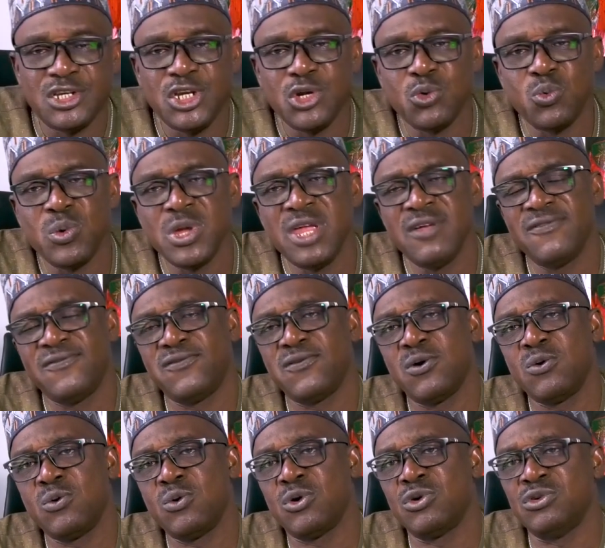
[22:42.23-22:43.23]
The way
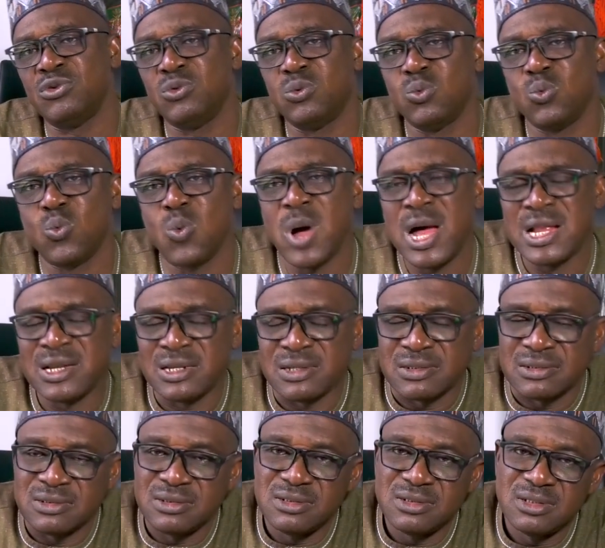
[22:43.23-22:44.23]
forward, one,
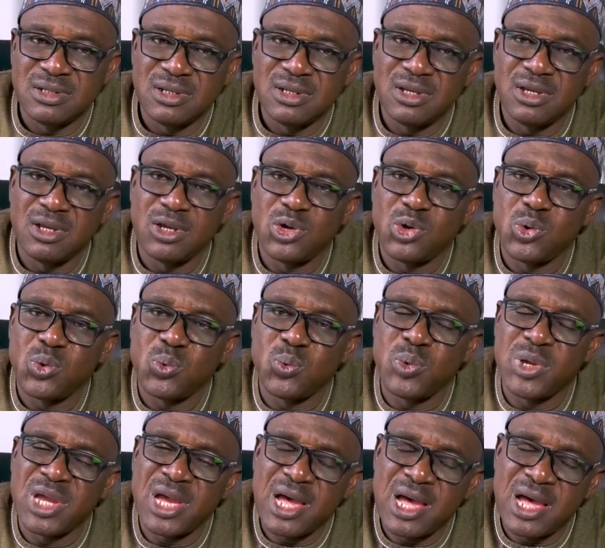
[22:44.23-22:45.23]

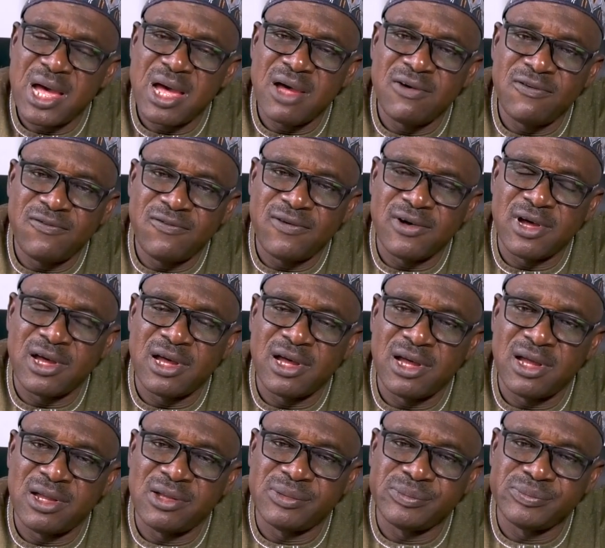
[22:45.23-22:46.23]
we have
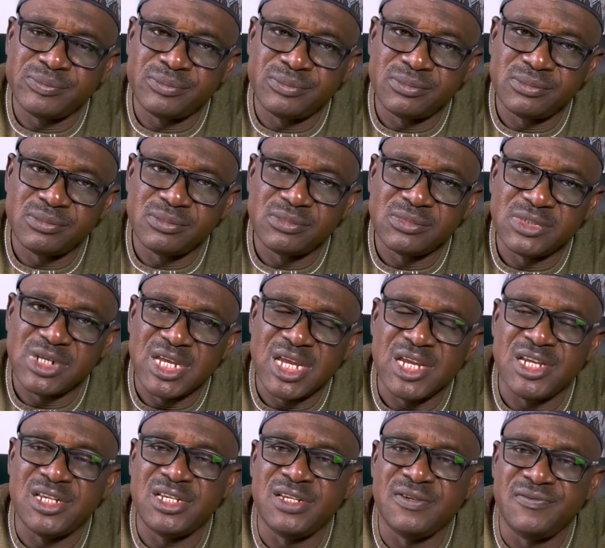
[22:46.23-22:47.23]
a
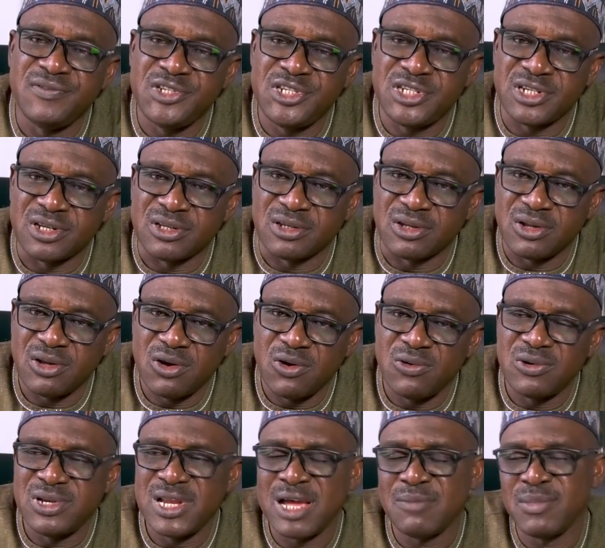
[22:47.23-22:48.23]
division
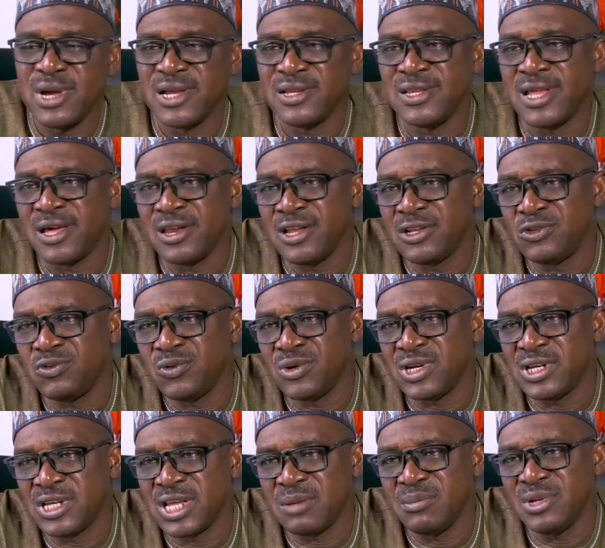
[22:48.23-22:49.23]
under my
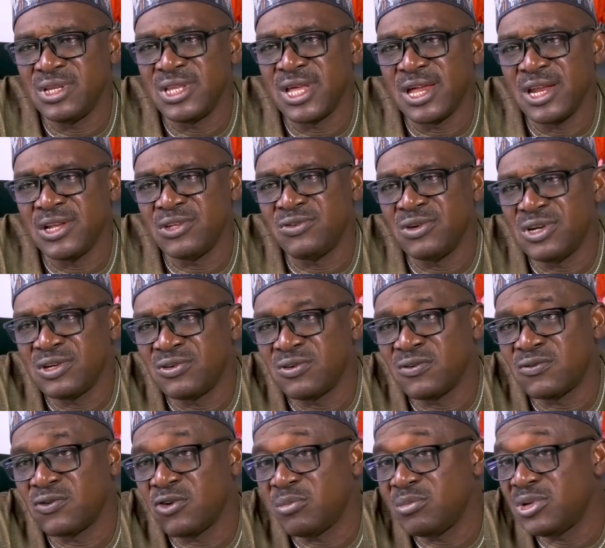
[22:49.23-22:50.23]
directorate, Directorate
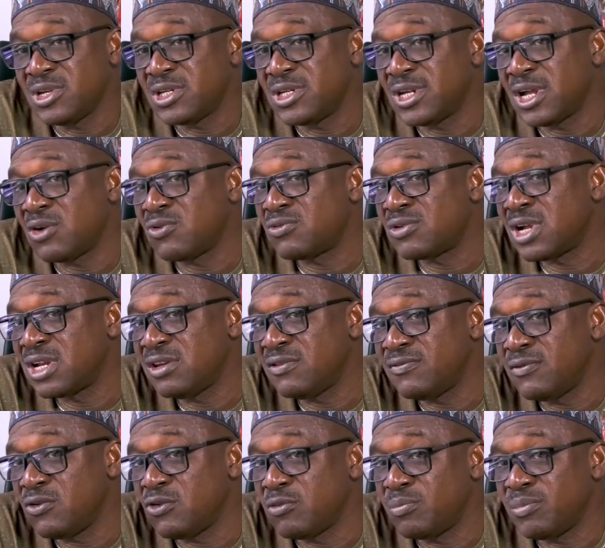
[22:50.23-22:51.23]
of Community and Rural
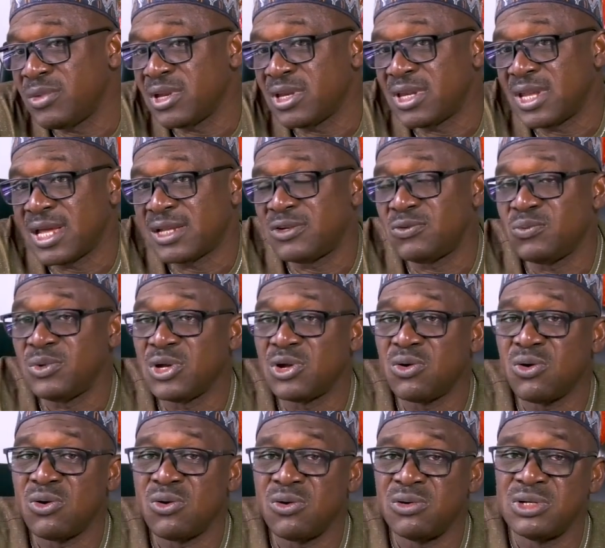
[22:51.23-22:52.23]
Development, that we
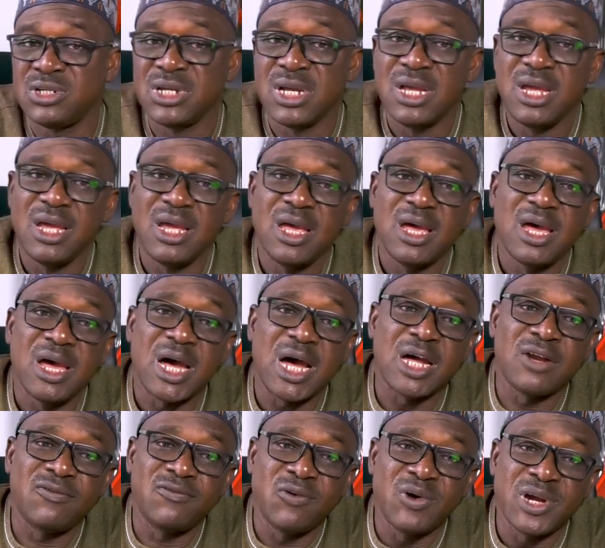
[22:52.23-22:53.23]
call
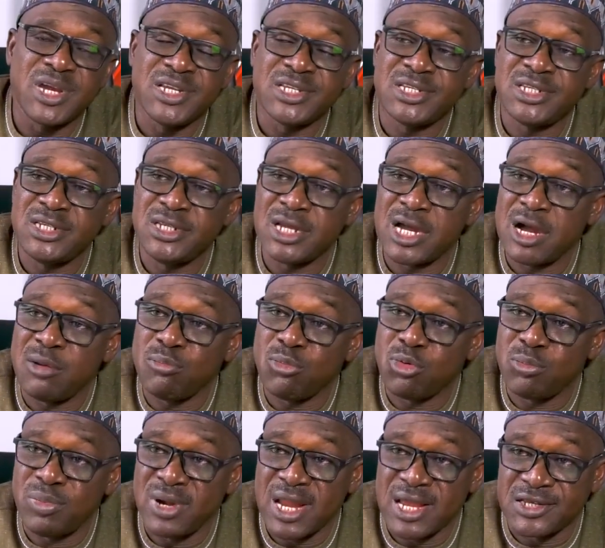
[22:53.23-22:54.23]
Advocacy and
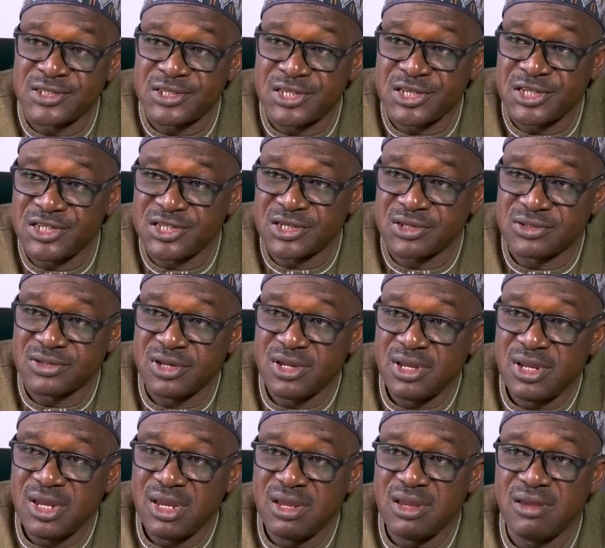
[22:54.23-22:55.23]
Mobilization.
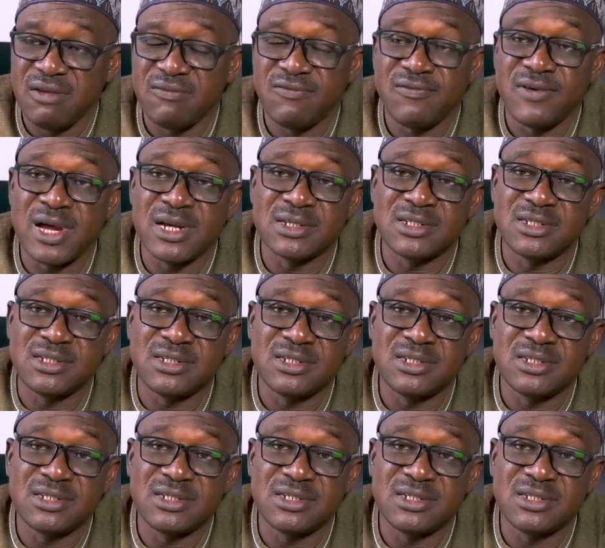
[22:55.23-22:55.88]
In fact,